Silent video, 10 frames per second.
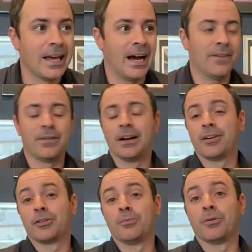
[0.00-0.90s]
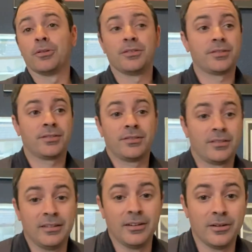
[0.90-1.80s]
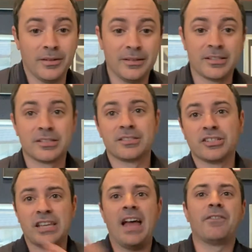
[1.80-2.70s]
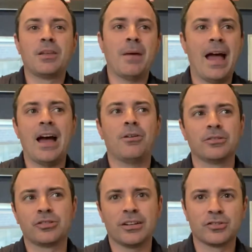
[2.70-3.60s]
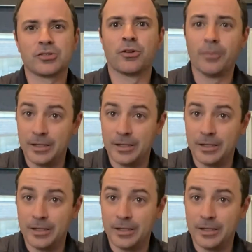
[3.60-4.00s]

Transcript: I find ironing boards, just having them out and trying to store them,